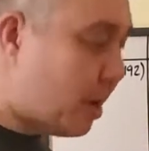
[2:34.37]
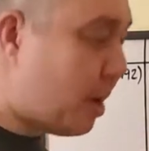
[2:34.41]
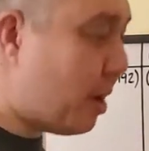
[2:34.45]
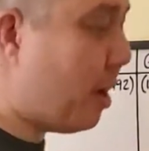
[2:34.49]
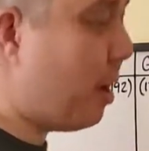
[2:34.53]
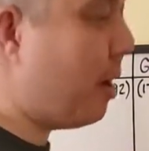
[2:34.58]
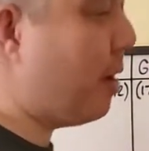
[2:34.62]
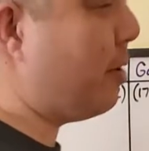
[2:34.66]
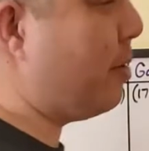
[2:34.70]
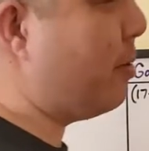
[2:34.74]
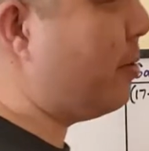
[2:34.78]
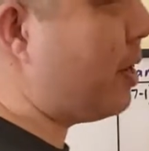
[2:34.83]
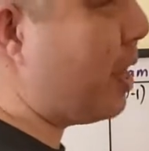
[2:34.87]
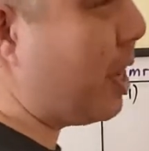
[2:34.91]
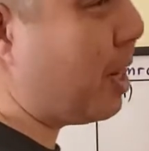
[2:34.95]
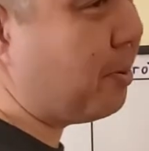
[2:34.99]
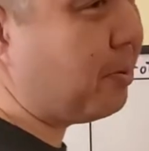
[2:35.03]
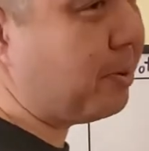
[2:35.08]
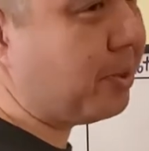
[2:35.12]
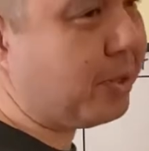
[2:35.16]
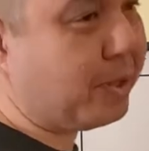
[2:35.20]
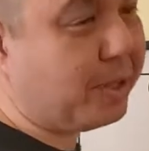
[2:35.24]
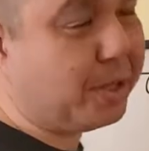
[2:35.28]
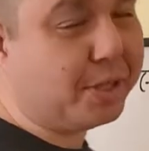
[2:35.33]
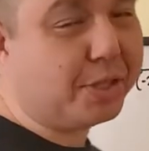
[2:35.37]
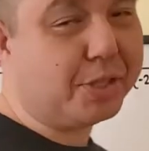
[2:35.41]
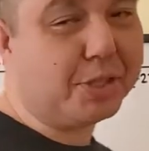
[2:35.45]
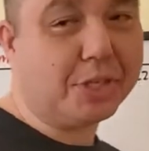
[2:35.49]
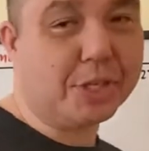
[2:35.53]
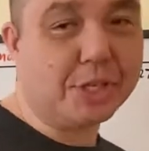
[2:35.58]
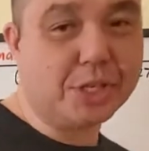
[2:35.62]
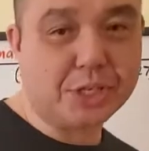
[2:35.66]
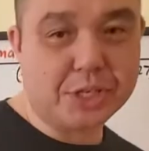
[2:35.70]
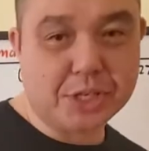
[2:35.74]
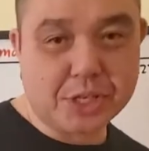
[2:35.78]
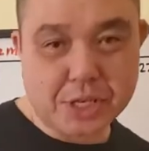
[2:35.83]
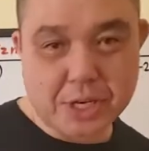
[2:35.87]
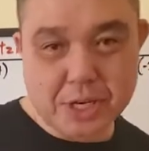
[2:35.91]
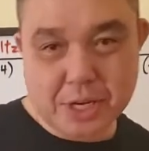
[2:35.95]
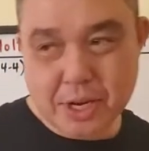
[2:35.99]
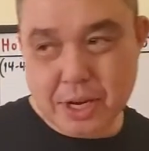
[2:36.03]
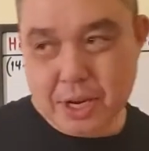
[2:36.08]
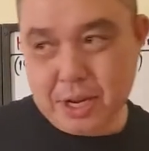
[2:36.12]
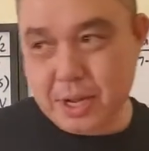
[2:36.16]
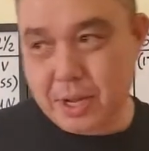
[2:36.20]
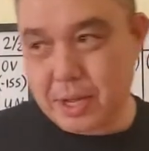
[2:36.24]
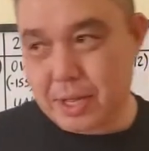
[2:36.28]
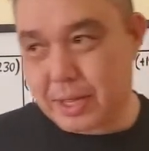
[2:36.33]
uh, unanimous decision.
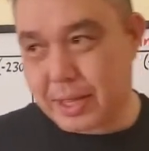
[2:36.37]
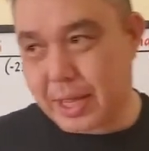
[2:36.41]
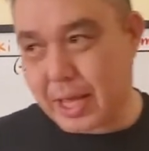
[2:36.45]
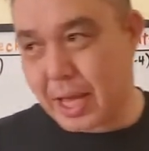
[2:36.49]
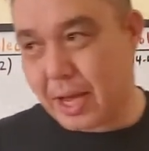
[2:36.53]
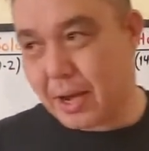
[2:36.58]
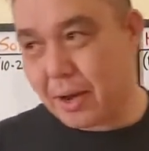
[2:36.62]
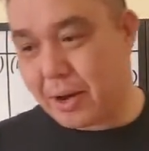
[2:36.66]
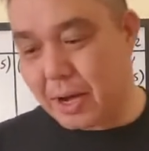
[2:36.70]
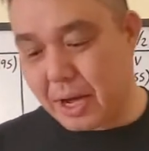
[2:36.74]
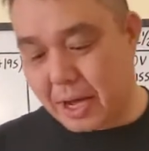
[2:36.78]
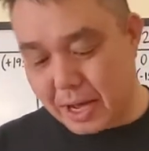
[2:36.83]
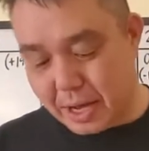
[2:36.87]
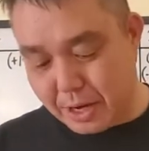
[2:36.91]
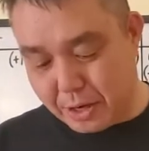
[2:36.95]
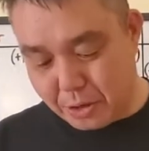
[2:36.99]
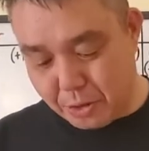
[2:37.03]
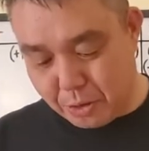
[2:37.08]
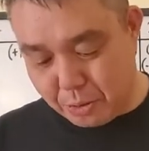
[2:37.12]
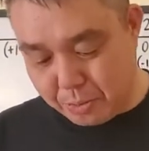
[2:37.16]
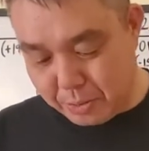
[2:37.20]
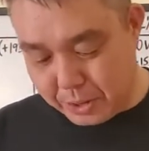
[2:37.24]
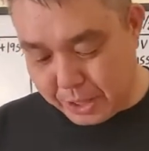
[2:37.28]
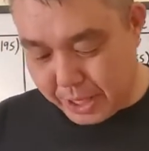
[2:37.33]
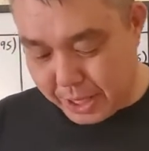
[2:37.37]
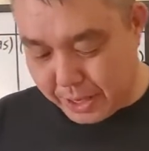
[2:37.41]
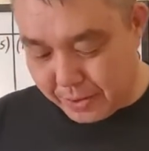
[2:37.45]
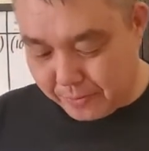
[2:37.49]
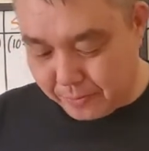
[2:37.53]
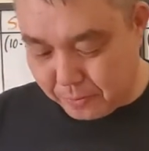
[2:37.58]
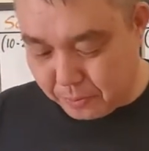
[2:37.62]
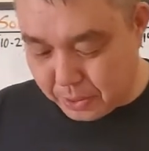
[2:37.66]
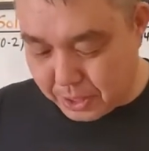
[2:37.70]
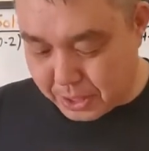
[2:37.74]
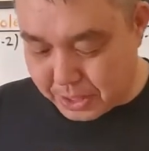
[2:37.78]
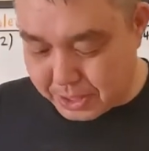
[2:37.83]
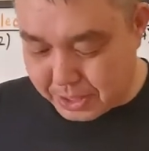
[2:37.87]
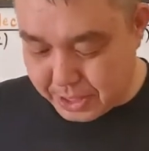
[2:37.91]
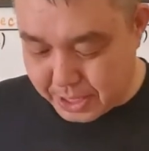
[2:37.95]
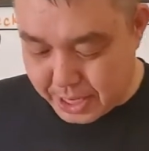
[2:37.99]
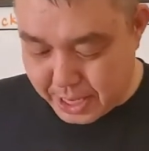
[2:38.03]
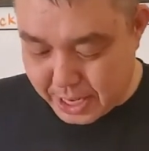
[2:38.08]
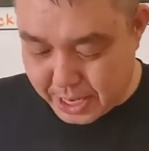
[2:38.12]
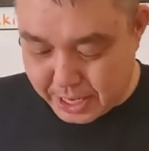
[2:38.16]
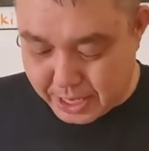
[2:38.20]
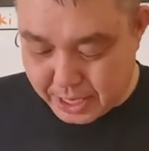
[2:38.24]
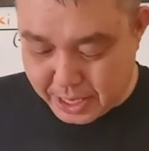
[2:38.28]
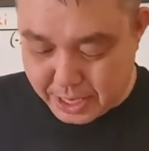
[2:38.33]
That, I do believe, was
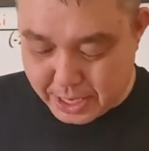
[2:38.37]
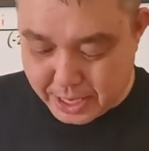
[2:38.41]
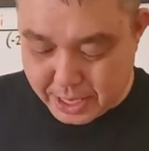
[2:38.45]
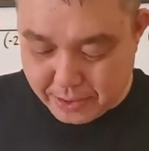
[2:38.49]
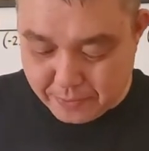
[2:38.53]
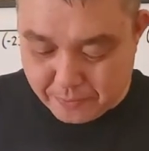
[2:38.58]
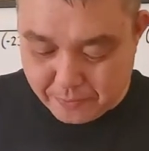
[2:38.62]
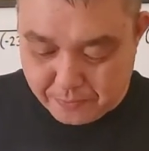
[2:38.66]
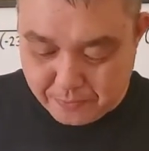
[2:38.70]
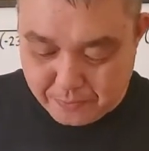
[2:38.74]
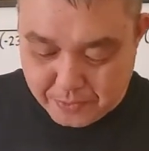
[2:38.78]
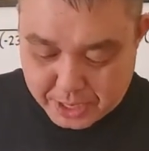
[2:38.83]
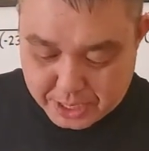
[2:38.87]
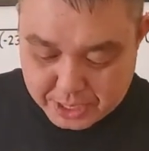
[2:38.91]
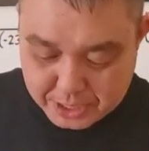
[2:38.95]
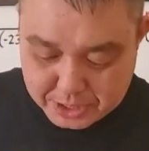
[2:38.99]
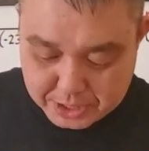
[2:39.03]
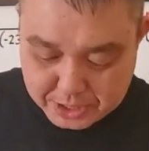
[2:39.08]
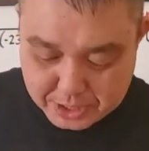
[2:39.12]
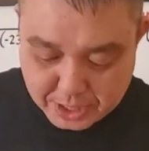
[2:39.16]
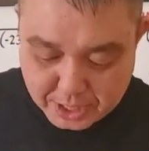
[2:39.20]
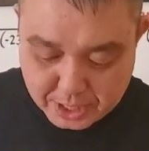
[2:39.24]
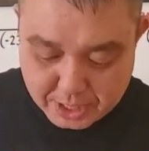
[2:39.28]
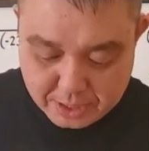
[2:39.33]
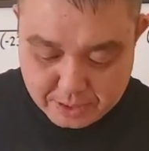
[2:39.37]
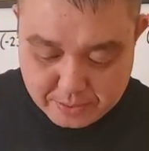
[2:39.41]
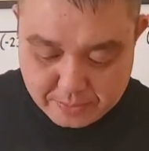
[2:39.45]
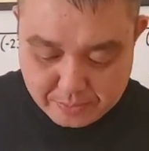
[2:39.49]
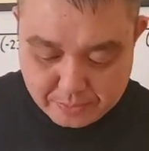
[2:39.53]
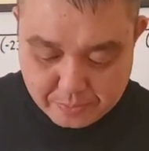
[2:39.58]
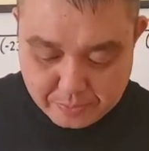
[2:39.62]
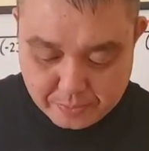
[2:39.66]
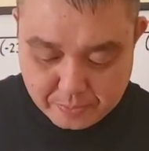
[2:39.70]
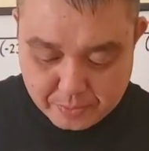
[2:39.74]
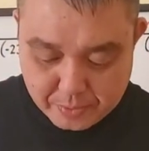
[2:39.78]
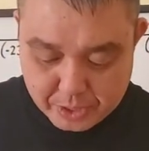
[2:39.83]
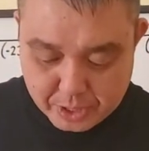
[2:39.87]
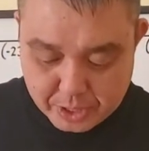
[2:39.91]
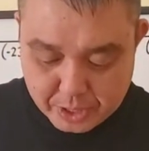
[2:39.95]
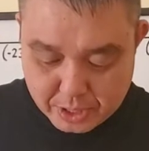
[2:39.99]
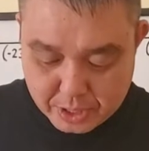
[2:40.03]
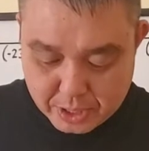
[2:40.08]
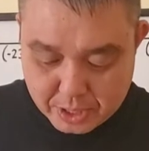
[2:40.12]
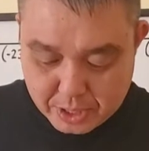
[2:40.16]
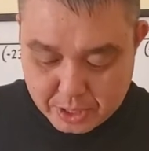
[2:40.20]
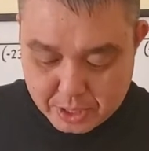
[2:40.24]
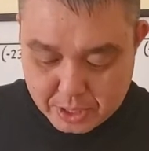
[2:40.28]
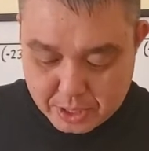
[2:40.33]
in Invicta.
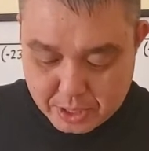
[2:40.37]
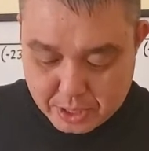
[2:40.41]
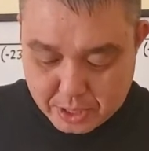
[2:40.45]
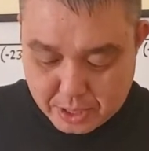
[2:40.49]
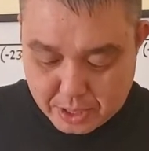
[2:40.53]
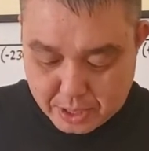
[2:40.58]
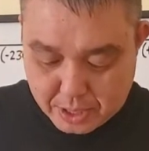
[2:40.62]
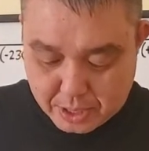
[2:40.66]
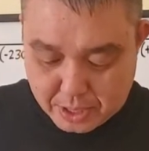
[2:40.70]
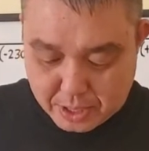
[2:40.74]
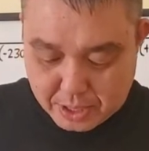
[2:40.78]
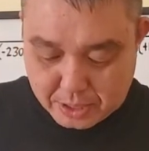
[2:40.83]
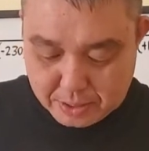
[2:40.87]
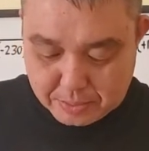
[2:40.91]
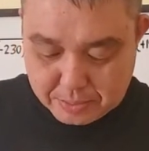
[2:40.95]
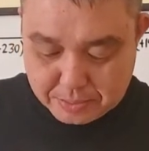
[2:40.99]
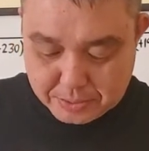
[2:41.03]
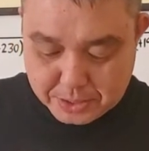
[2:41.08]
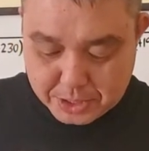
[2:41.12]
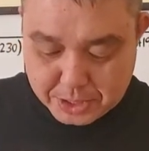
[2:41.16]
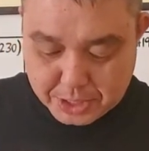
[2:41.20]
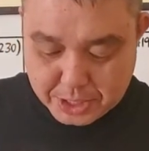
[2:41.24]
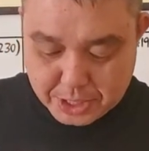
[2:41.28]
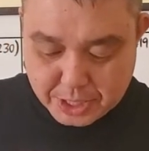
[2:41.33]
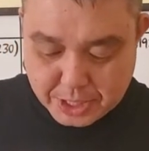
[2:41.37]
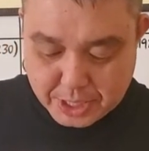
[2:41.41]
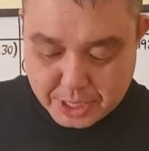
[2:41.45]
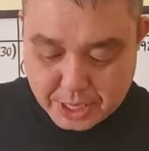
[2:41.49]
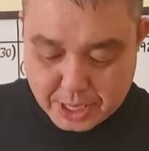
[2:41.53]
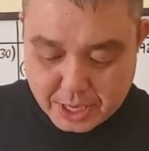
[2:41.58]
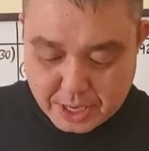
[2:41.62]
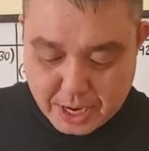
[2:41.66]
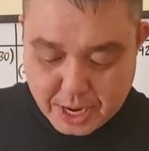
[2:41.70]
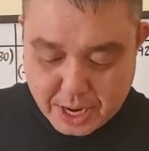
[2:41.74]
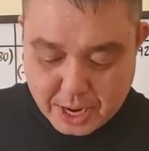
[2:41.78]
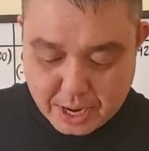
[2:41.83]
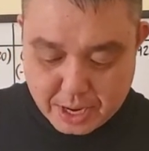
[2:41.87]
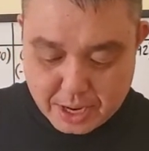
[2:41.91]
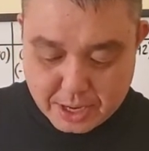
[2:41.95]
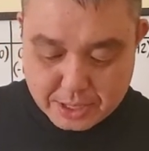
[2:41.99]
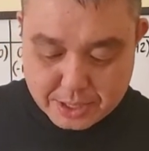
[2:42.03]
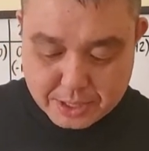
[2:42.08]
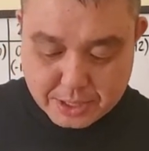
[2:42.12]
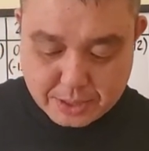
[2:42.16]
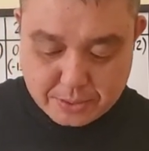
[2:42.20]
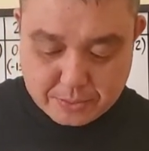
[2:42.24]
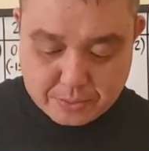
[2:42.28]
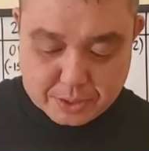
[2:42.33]
Um, she did,
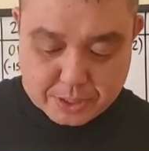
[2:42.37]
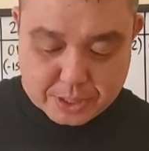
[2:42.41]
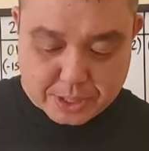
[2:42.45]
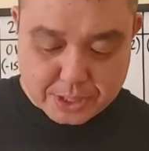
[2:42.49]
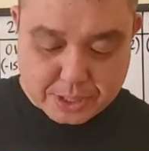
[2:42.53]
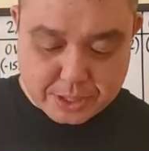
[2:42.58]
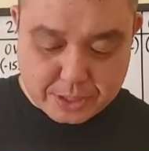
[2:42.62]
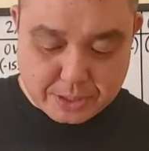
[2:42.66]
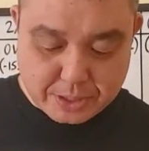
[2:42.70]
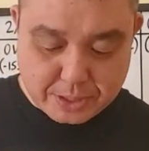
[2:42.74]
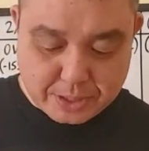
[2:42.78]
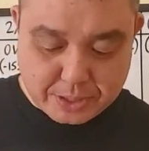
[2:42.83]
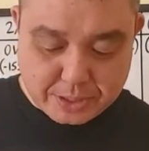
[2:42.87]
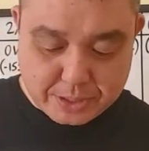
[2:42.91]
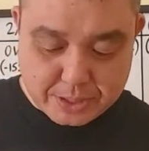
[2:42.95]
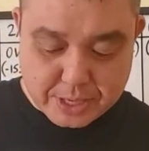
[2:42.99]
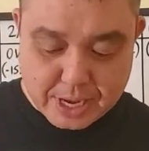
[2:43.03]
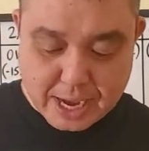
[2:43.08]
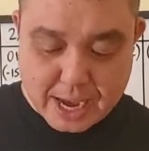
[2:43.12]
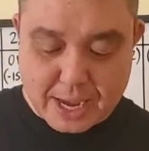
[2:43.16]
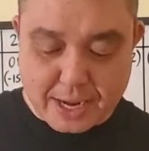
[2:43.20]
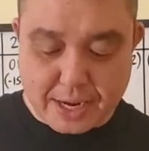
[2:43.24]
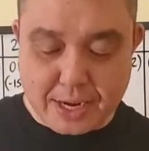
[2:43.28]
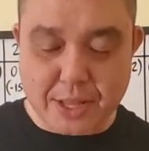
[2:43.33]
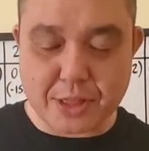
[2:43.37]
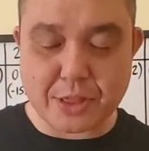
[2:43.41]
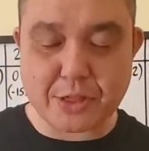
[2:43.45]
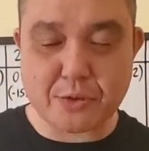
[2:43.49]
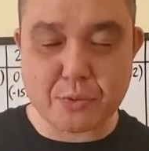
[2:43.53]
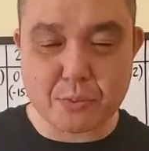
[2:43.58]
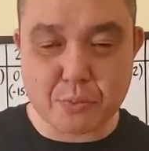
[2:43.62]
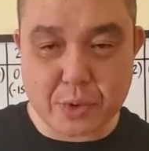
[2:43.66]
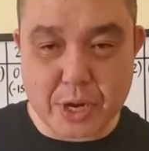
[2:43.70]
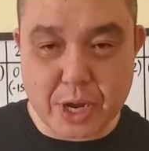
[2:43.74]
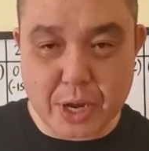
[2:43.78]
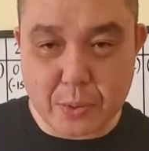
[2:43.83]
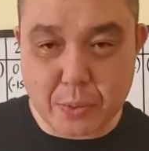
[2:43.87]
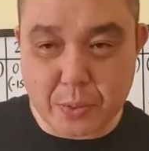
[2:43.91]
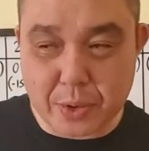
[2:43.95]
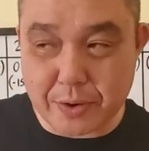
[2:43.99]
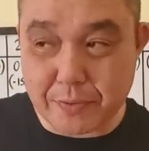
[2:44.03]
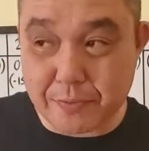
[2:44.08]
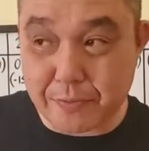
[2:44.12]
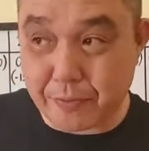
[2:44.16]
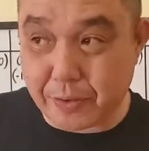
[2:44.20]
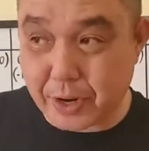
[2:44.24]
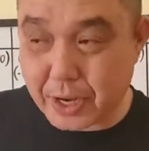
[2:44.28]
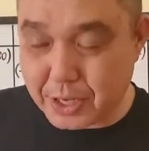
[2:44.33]
she, she's on a
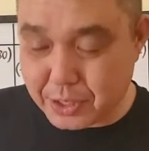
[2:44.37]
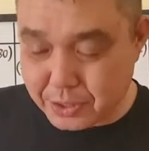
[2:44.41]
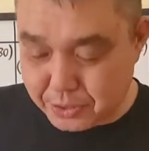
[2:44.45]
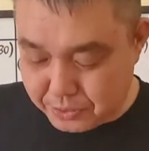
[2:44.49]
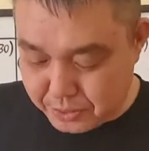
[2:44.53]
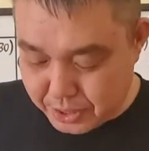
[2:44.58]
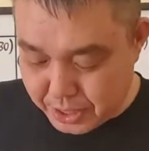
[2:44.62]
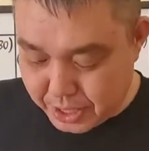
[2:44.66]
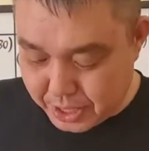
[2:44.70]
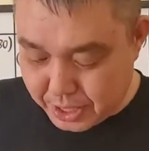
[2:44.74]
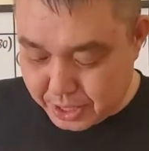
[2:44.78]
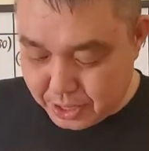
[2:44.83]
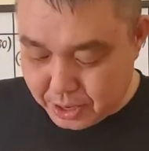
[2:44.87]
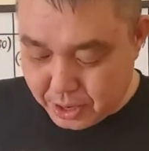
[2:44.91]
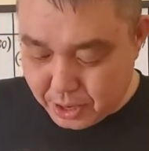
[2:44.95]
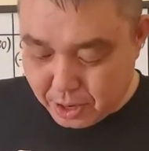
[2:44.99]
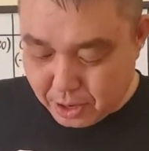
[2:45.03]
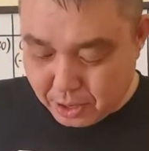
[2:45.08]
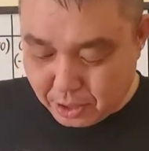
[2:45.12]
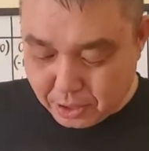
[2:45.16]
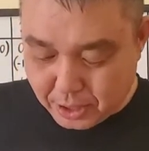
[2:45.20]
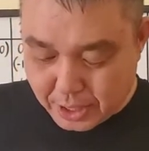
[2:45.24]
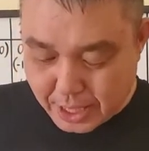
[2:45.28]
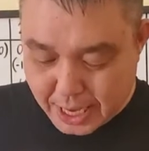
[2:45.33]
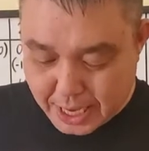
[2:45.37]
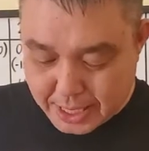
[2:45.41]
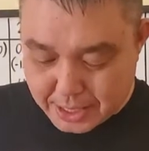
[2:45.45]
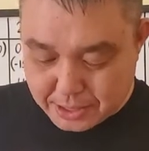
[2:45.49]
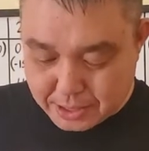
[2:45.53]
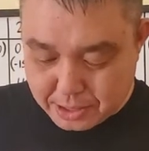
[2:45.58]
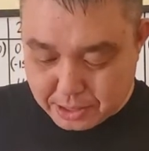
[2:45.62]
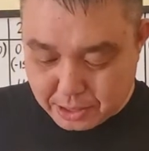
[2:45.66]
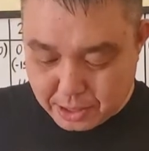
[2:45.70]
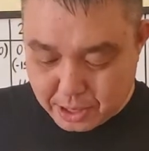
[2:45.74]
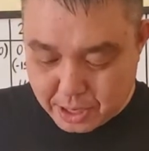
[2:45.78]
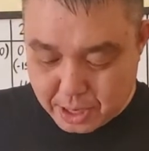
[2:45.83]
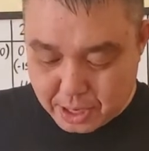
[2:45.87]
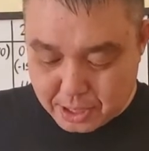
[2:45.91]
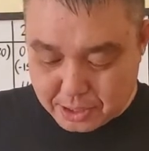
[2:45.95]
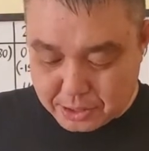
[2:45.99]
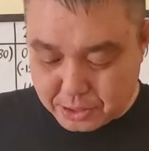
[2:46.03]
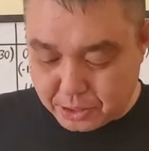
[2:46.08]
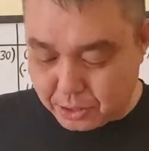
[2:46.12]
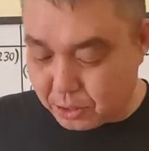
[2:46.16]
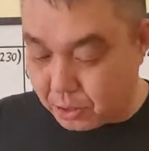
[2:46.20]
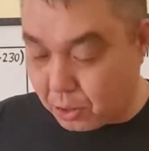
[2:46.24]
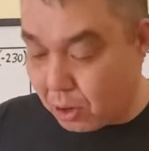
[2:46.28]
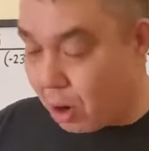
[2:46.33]
three-win fight streak. Her last
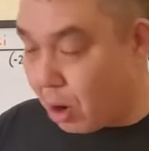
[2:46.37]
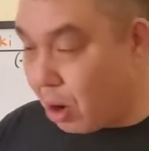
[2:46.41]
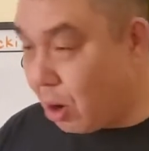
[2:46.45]
loss, her